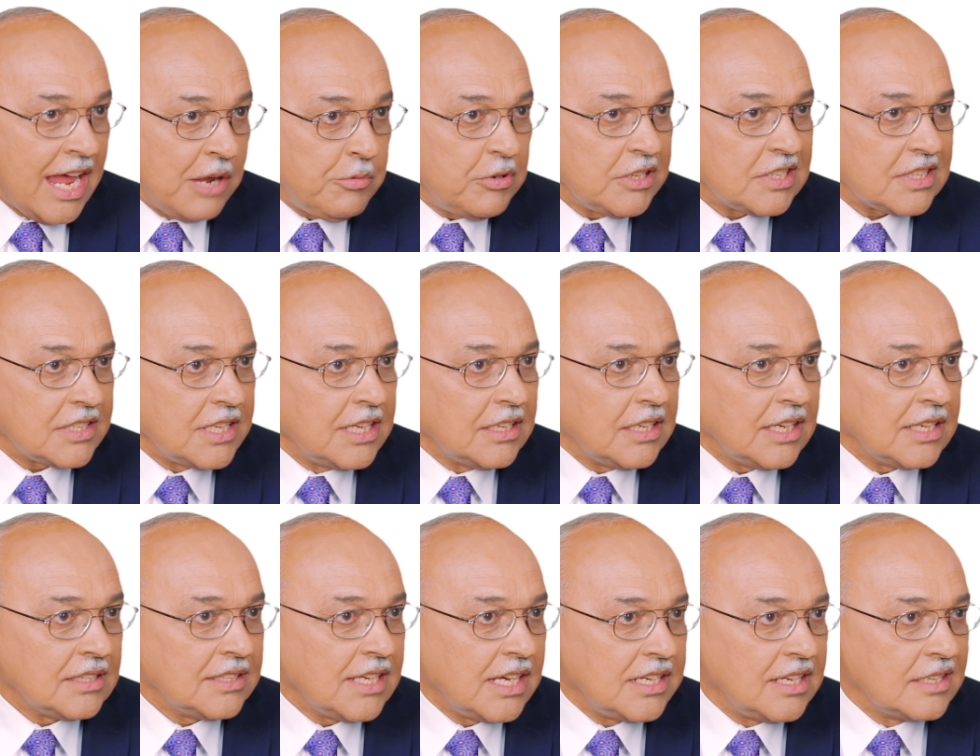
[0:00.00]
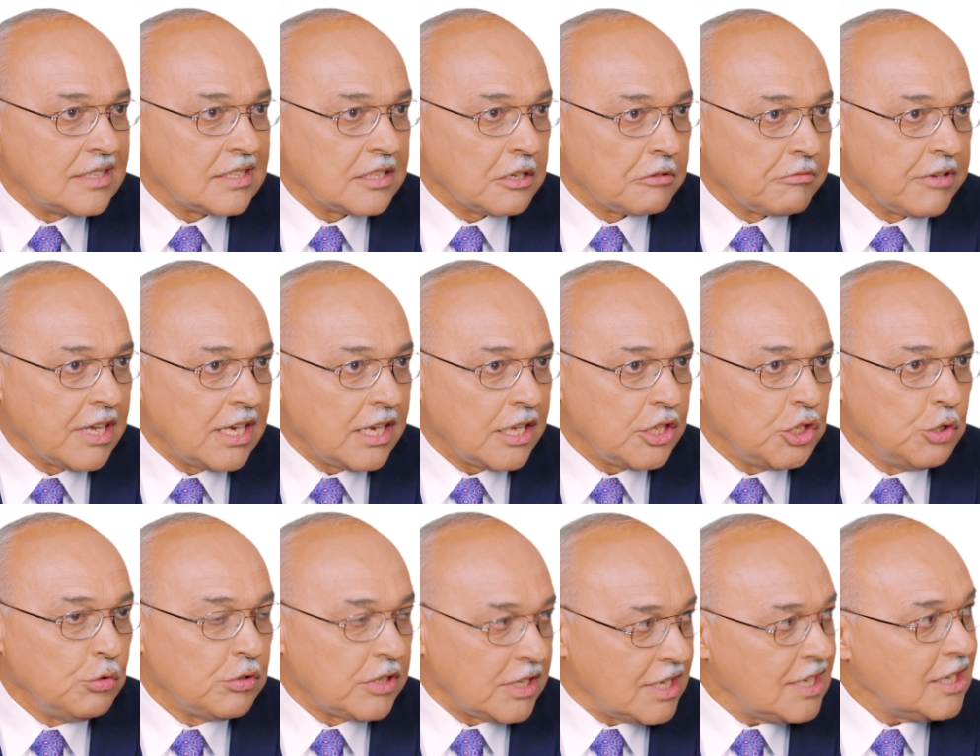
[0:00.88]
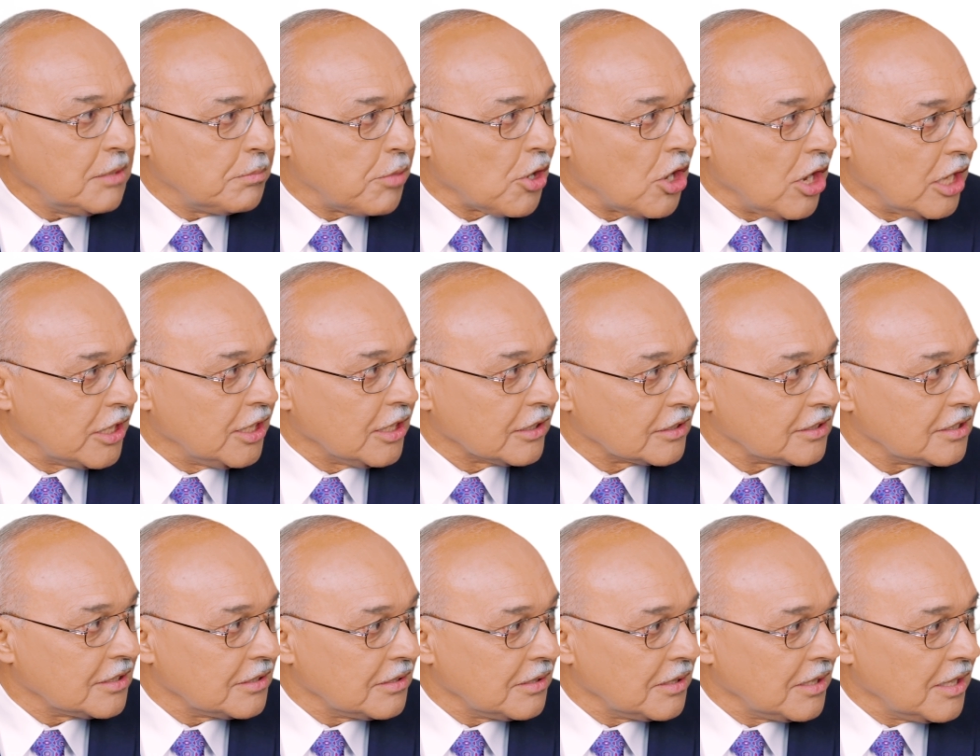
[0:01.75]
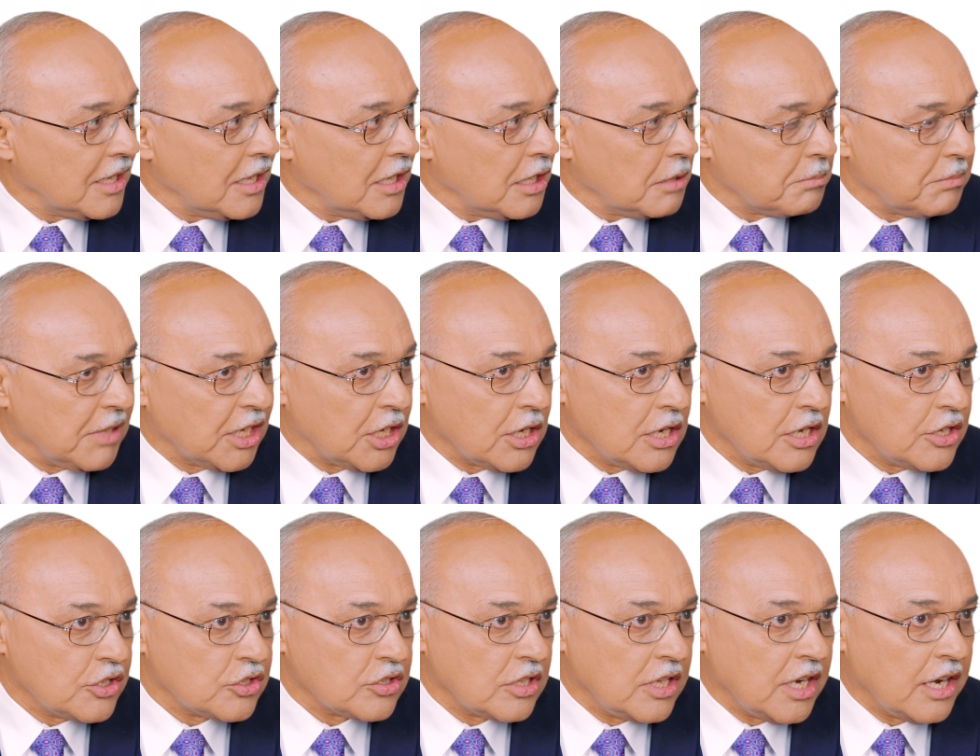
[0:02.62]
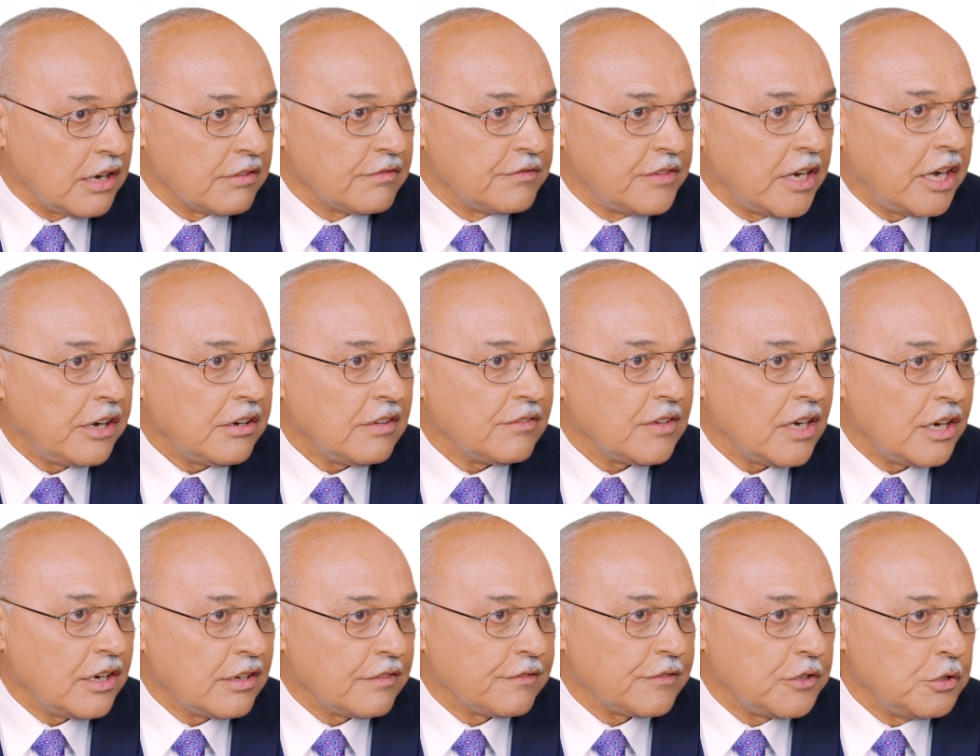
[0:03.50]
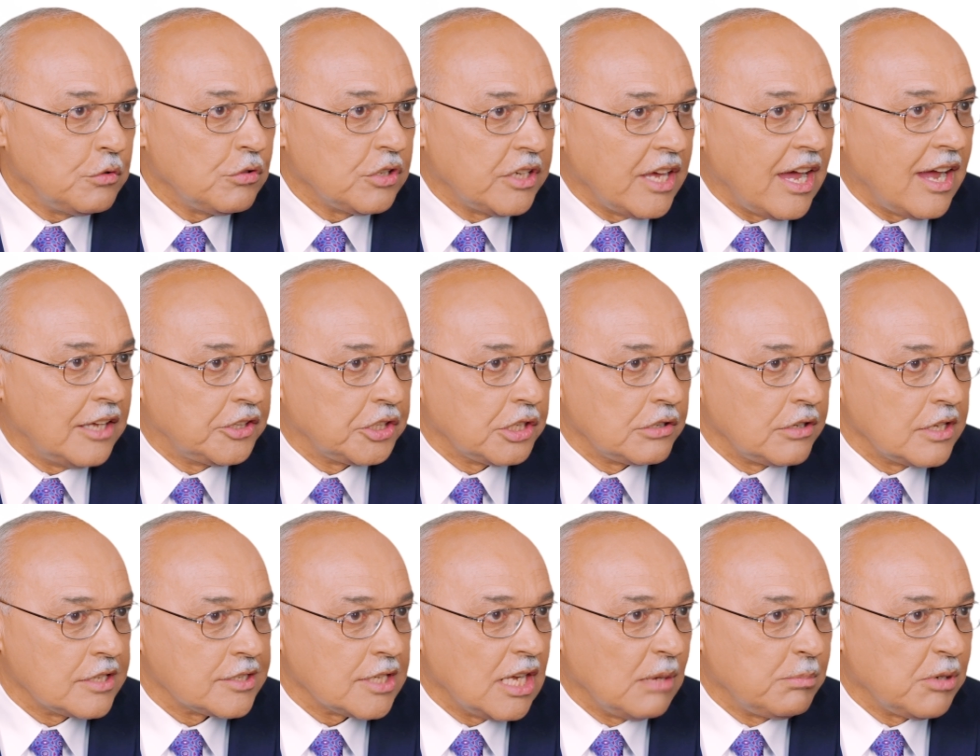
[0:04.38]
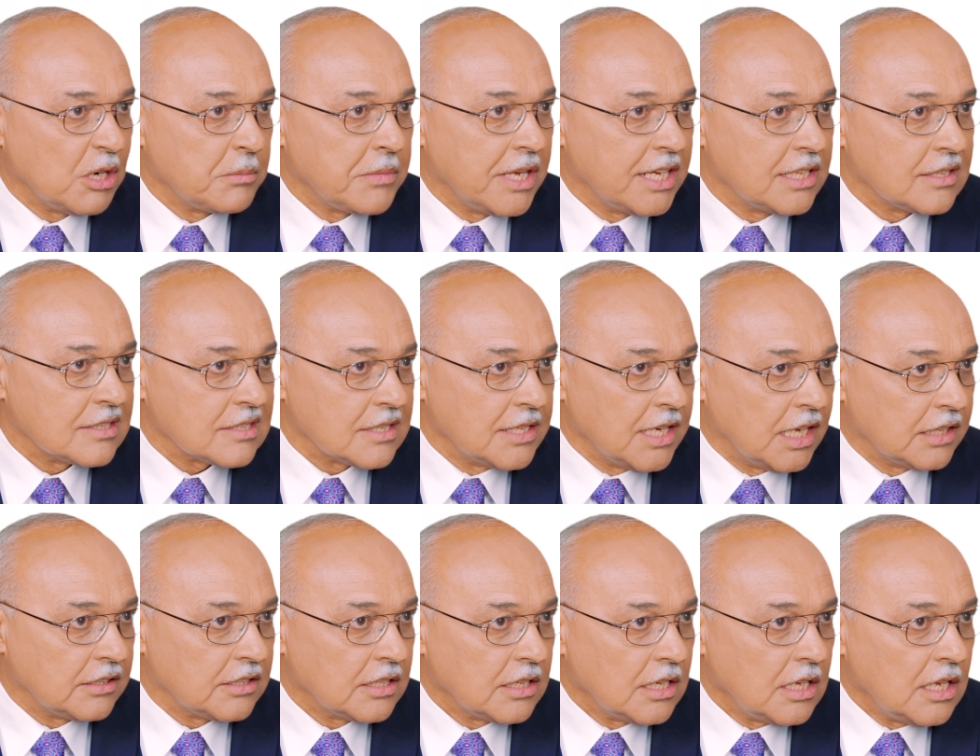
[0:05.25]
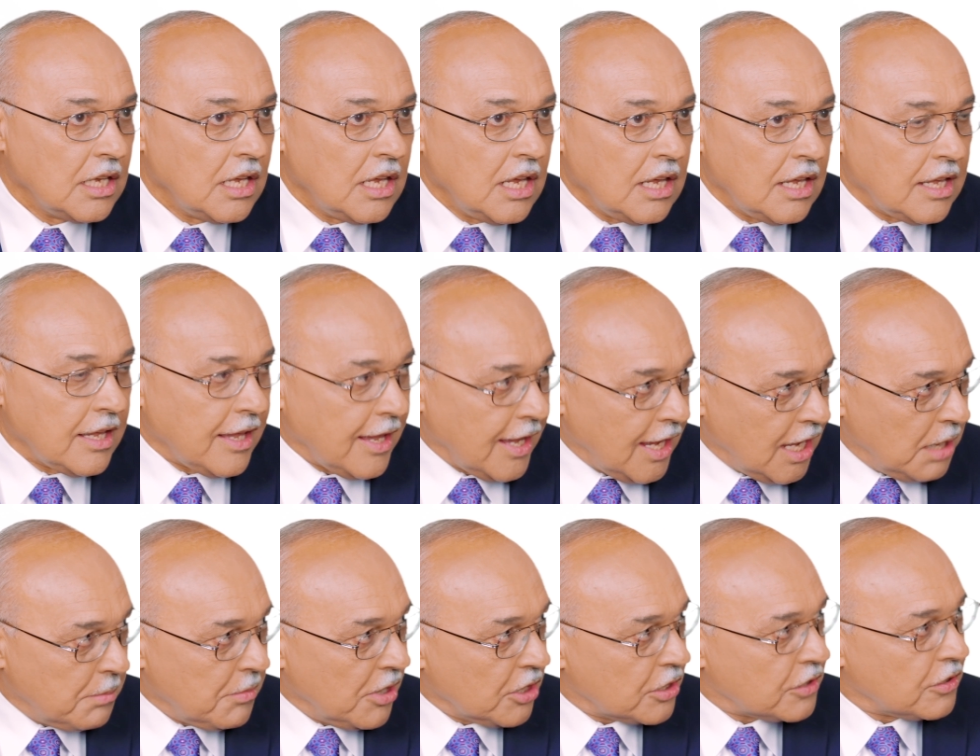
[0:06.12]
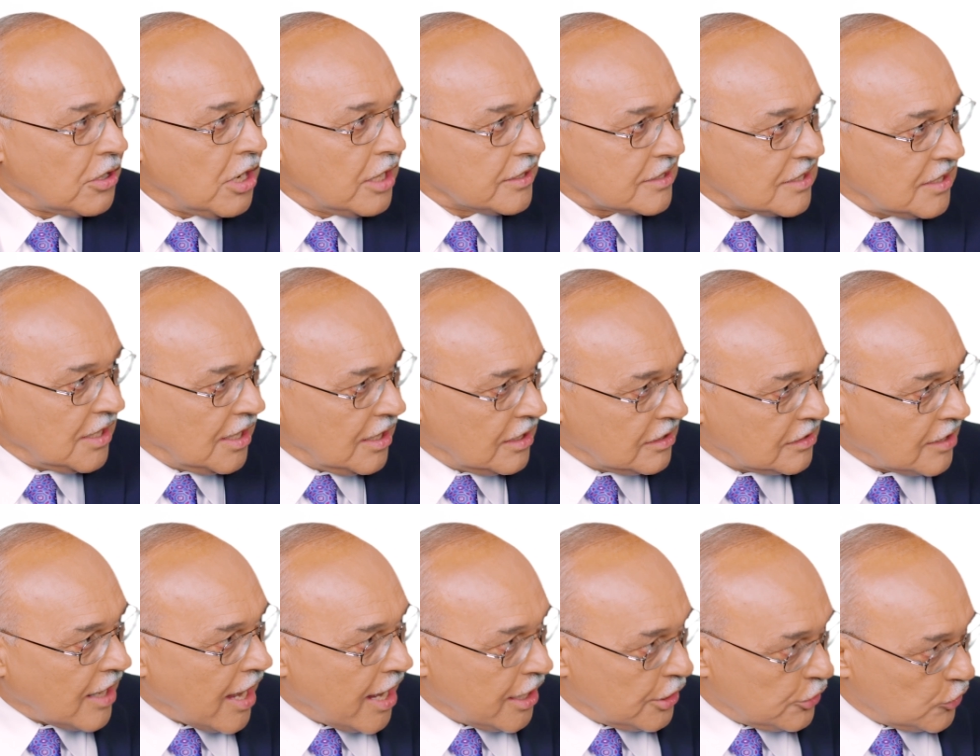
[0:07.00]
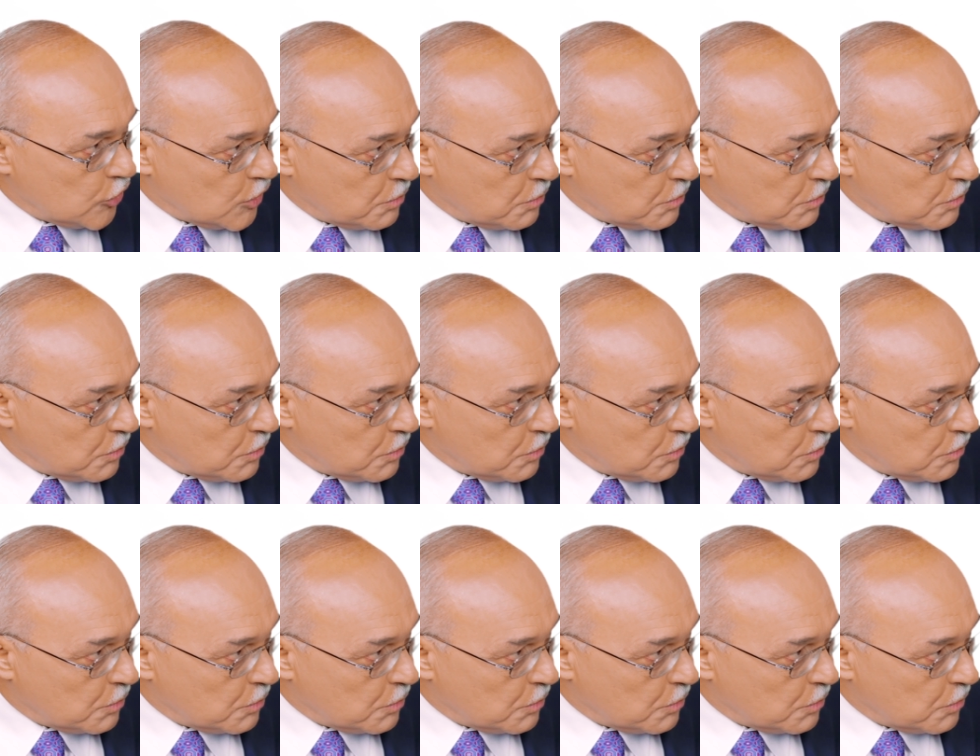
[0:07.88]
I was thinking that it's a really unique product because there are very, very few dietary supplements that aim across the entire